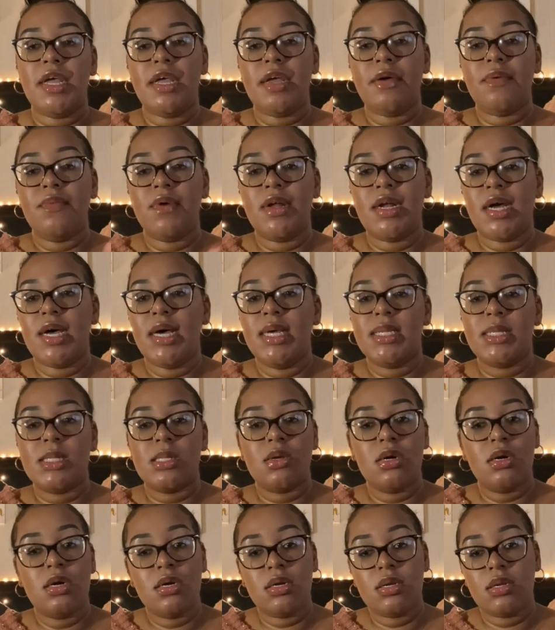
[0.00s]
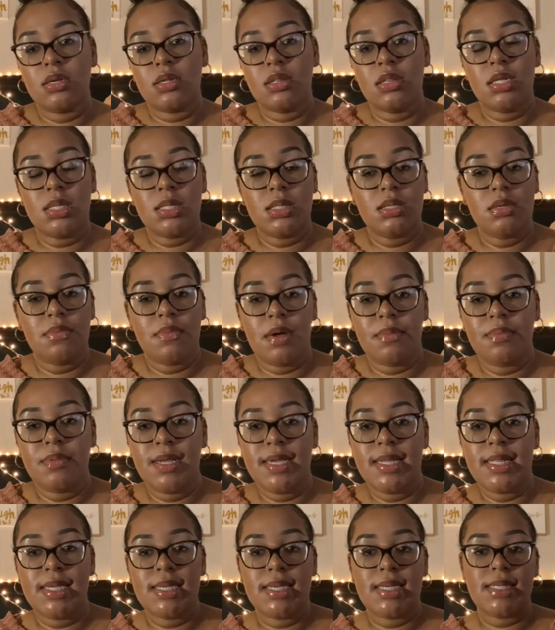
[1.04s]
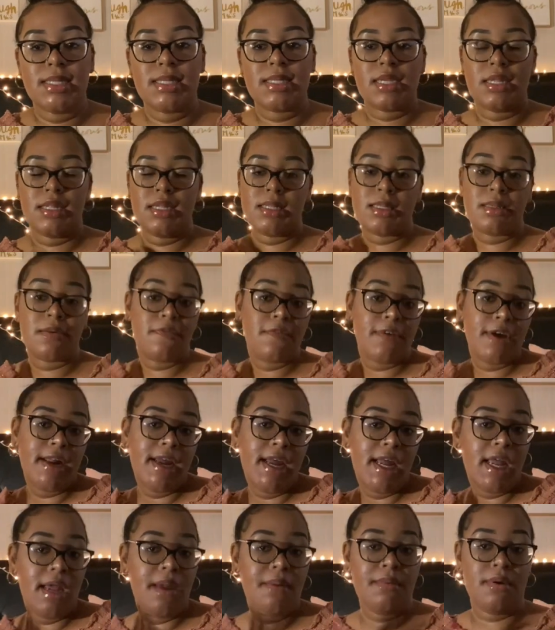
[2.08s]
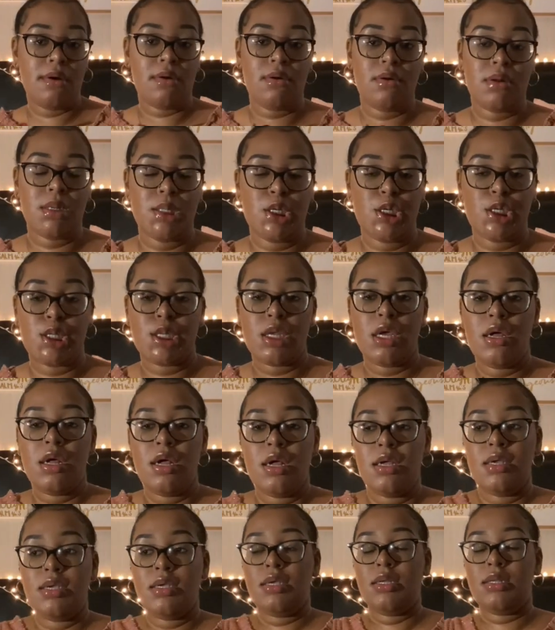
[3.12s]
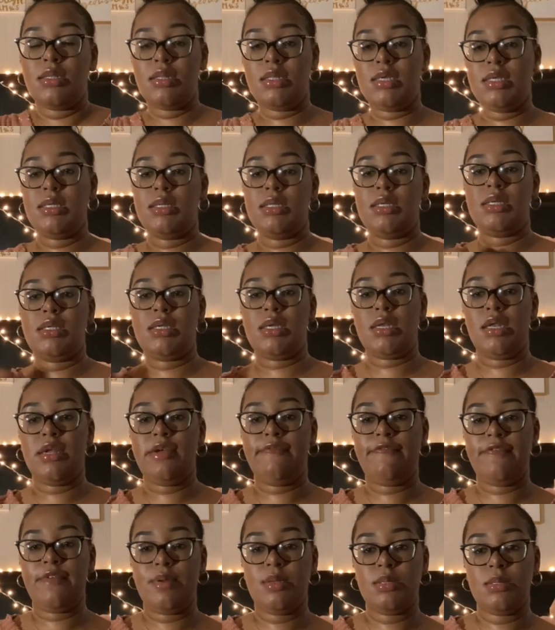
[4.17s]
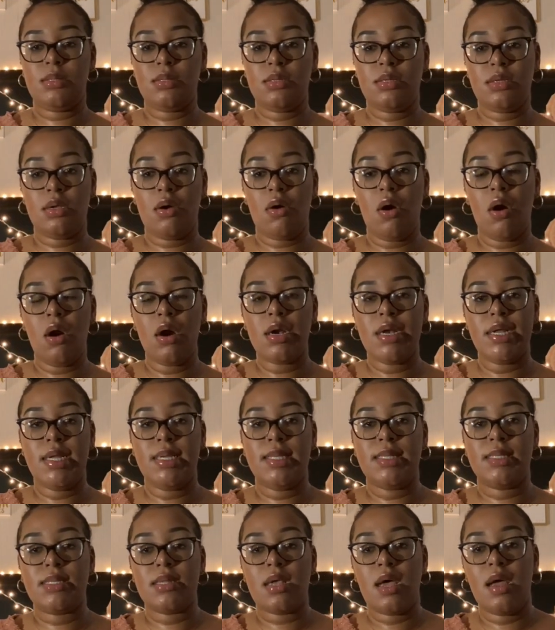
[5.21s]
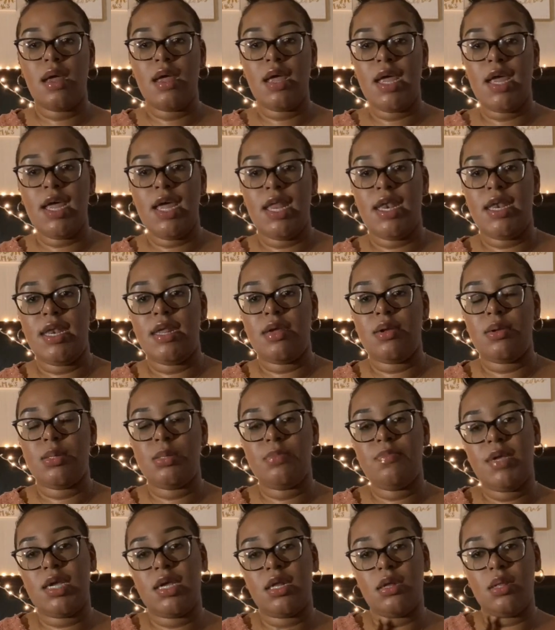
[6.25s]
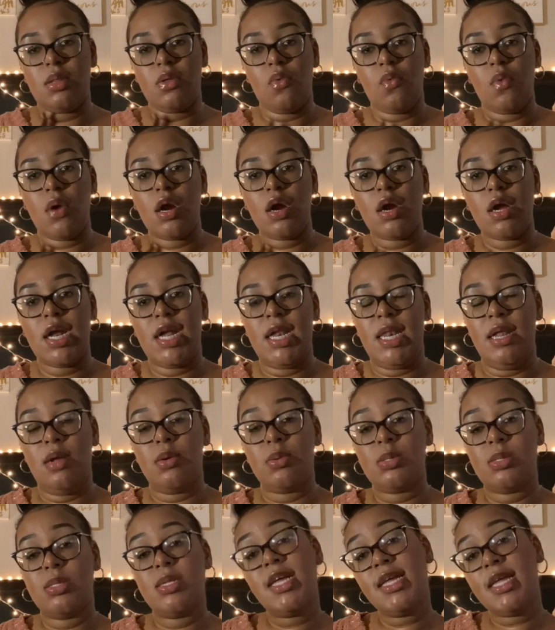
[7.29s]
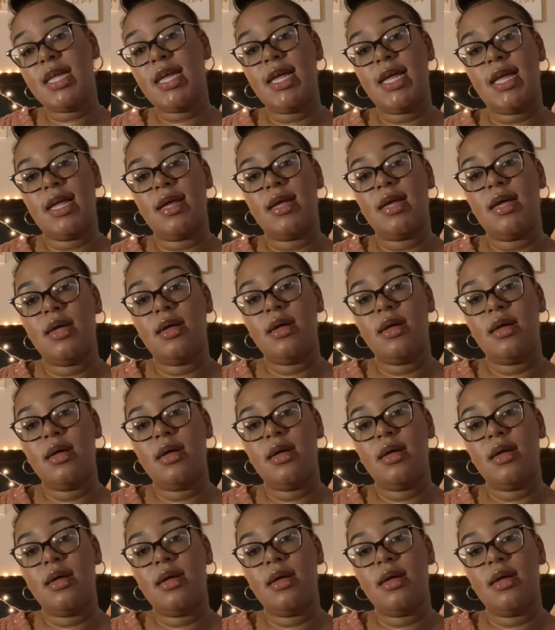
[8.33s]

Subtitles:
When I start listening to my playlist and listen to Fred Hammond, or just listening to different artists and they're speaking of the word and they're singing